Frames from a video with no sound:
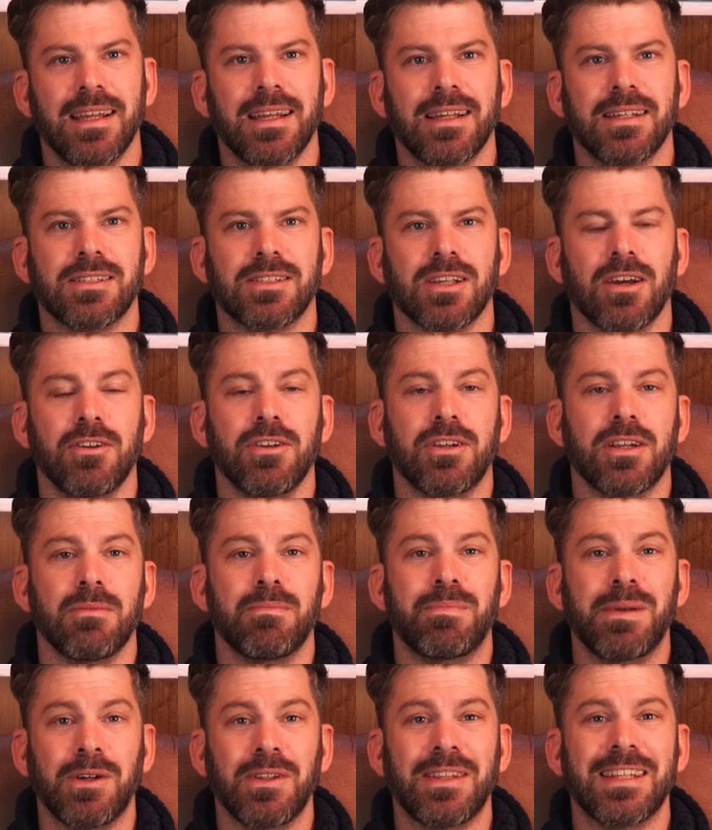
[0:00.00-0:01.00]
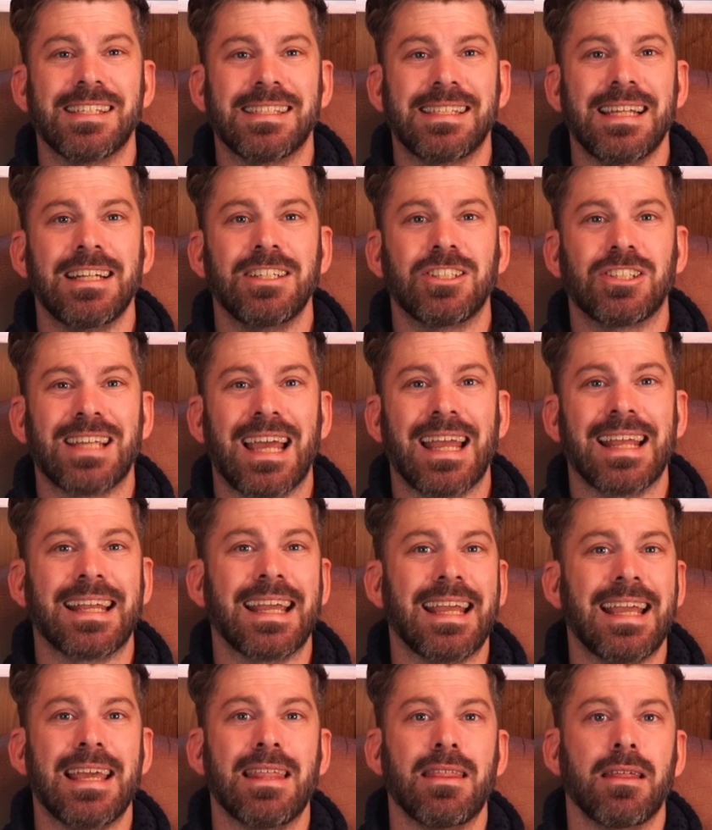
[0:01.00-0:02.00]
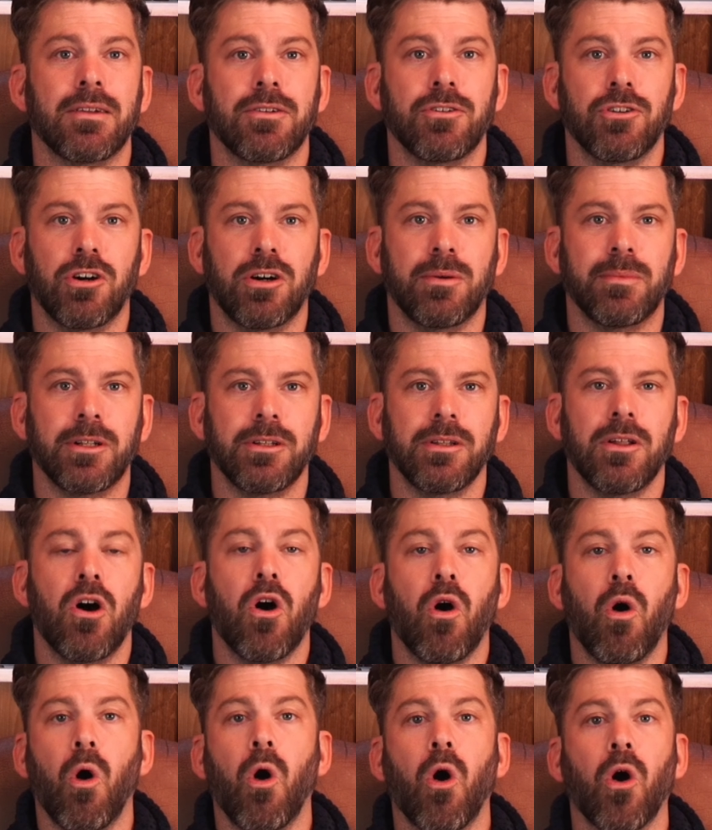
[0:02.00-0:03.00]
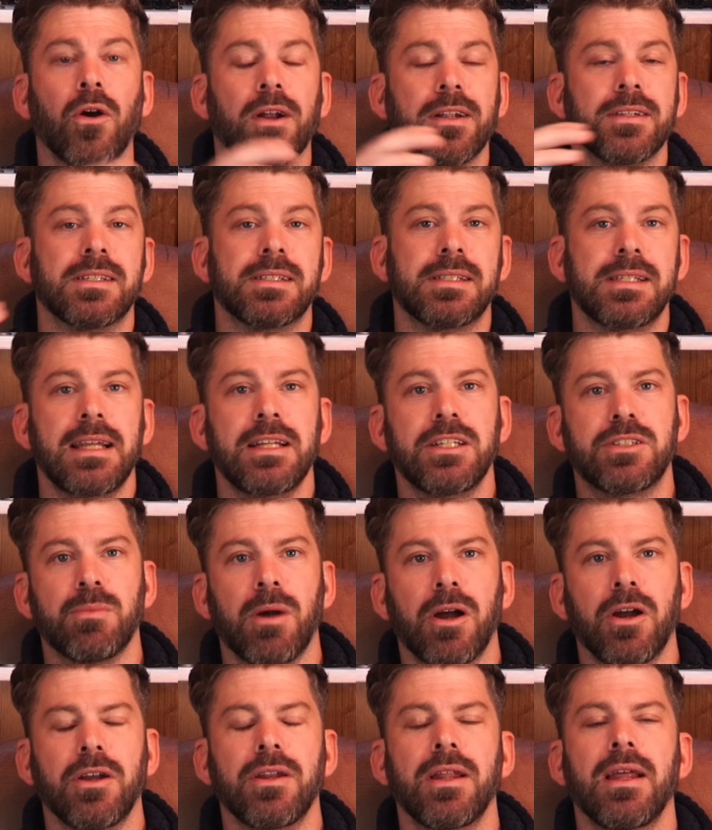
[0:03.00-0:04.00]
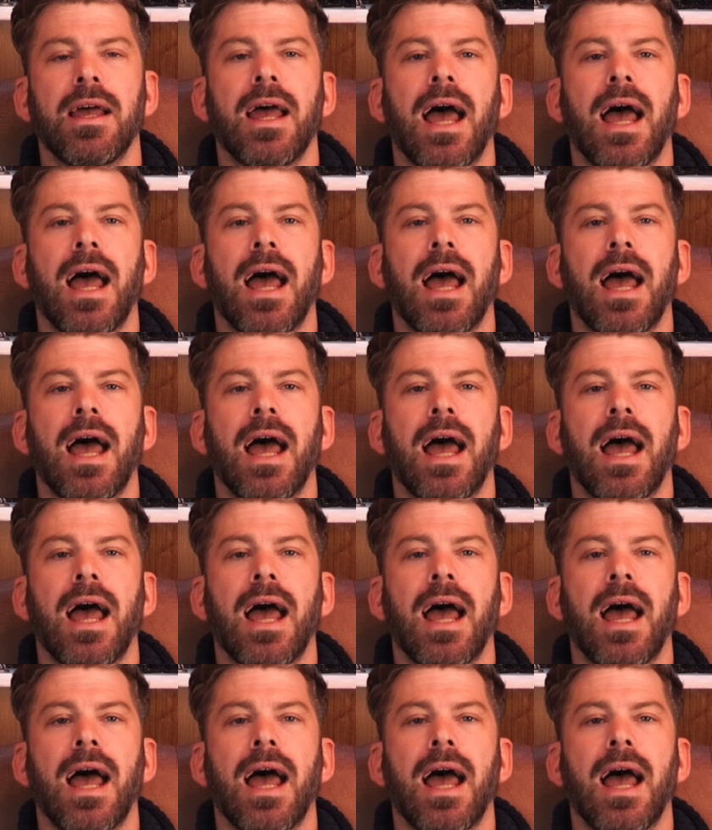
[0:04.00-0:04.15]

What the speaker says: So you can build the siege tank either normal or in siege mode,